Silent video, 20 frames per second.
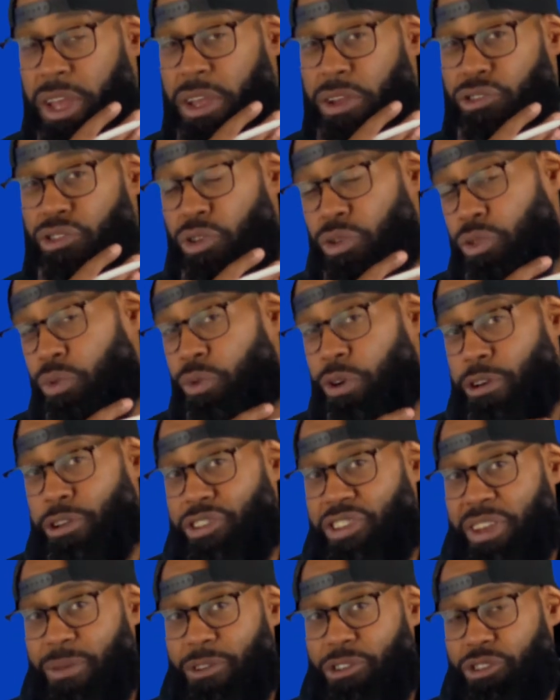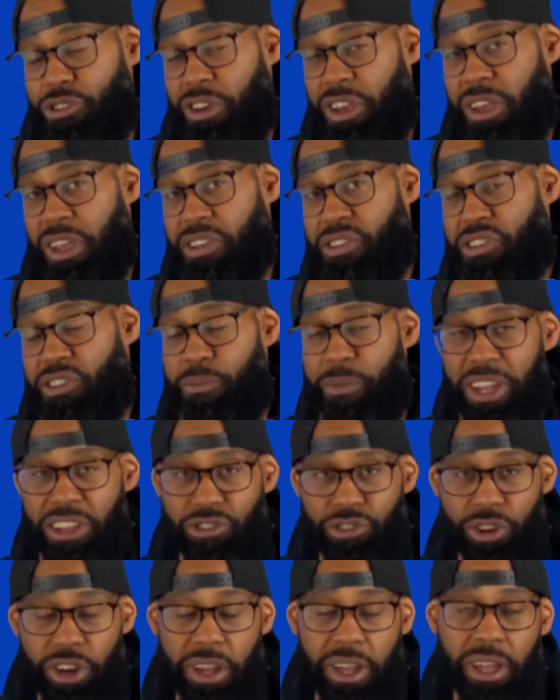So the word symmetry,
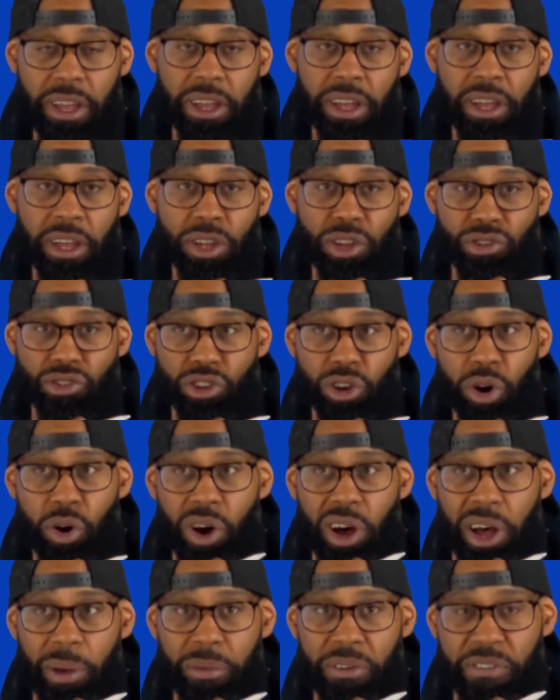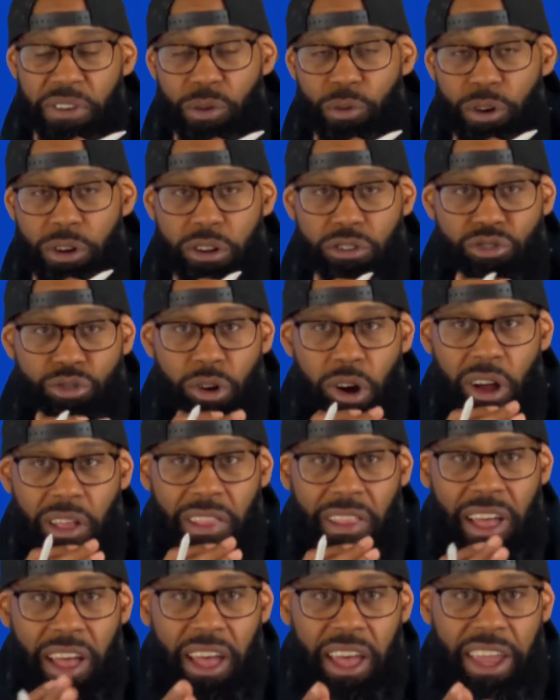symmetric. So if you were to draw a
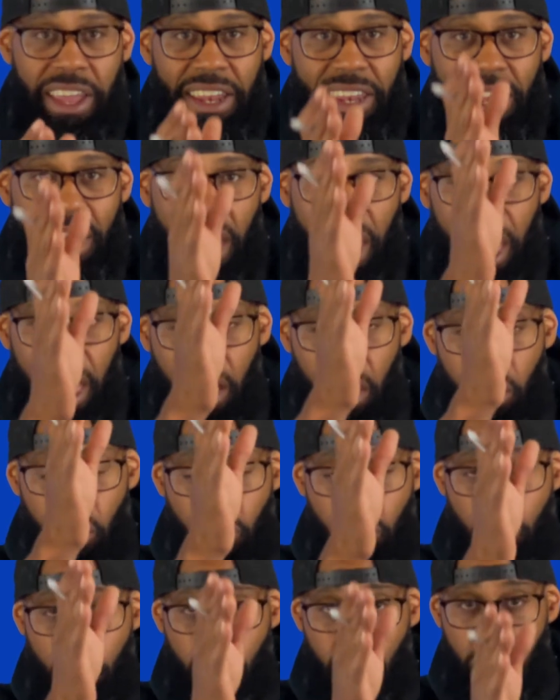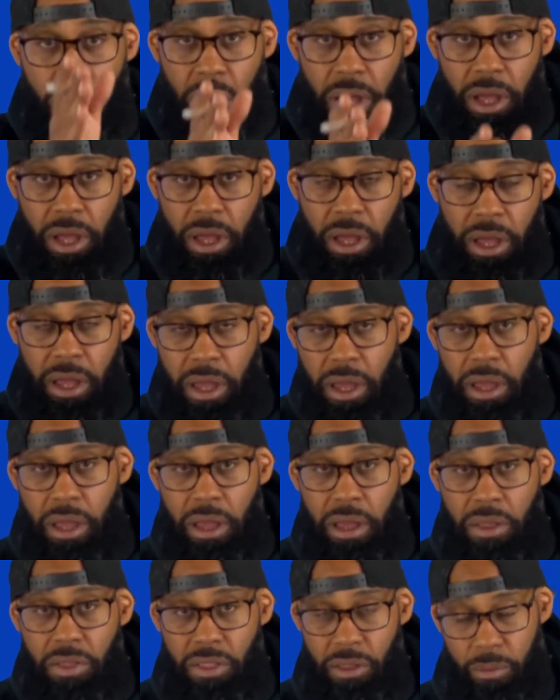line down
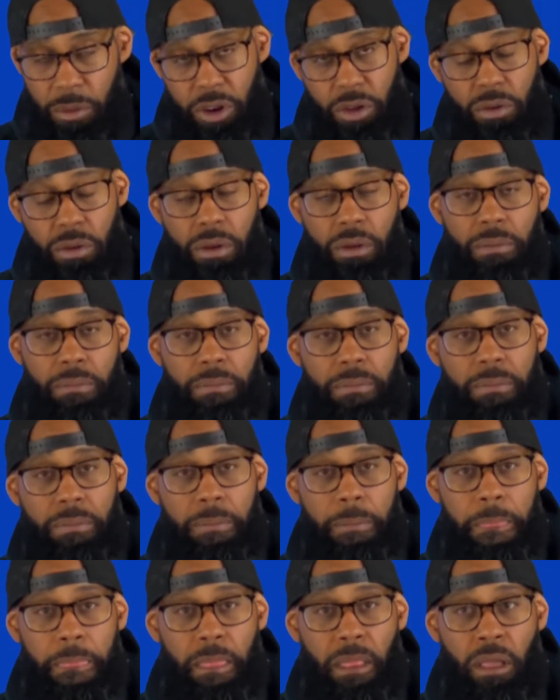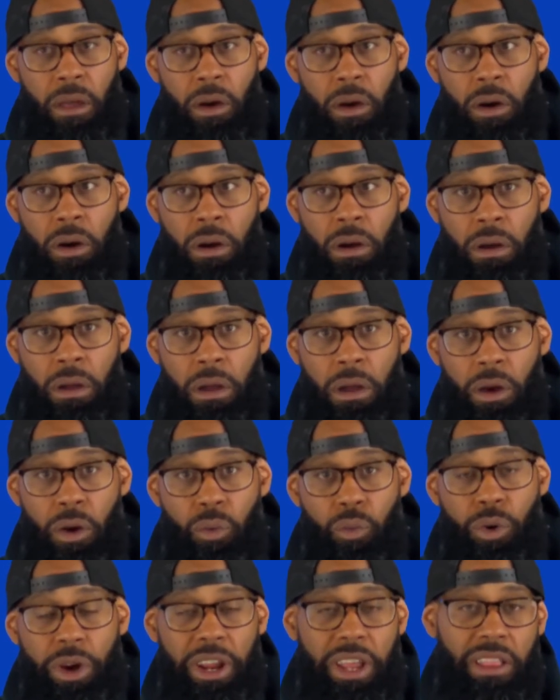the middle,
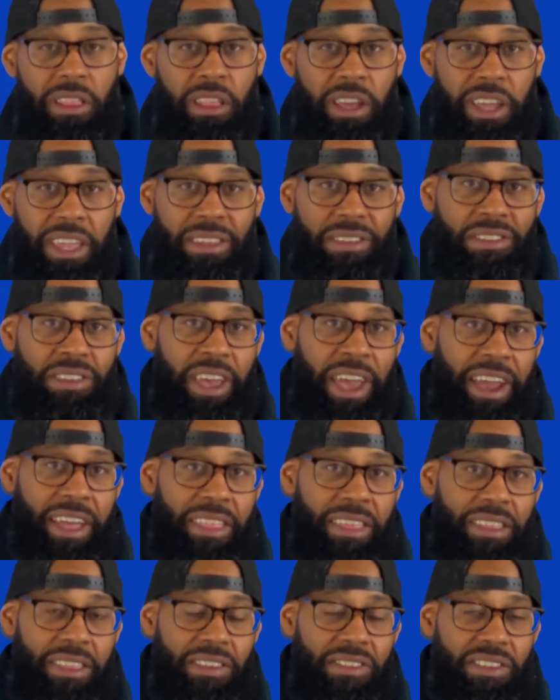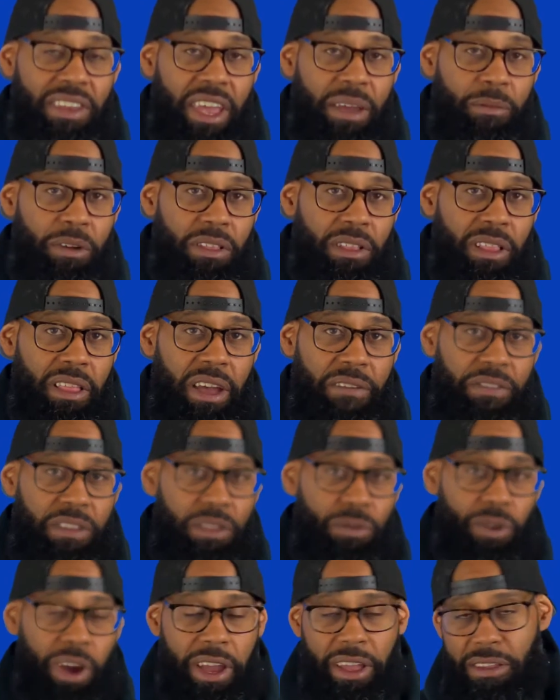would it look exactly the same on the left and
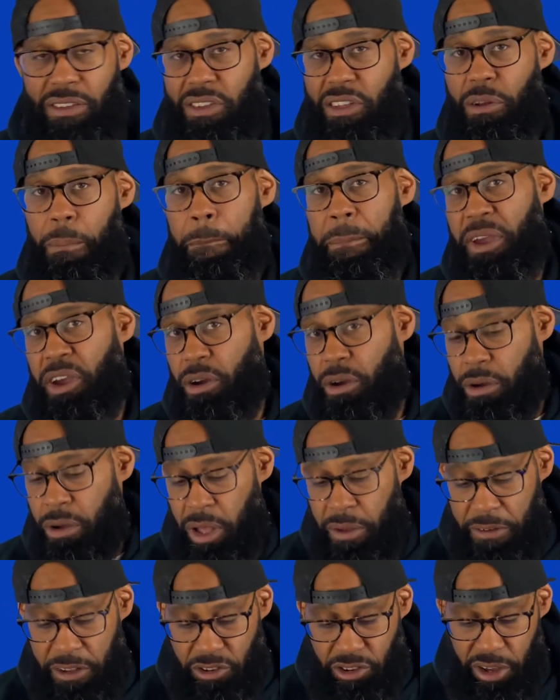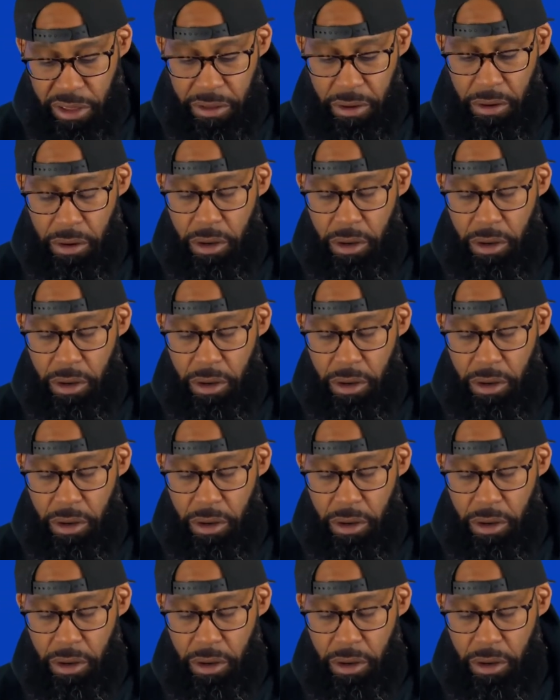the right? Is it a mirror of each other?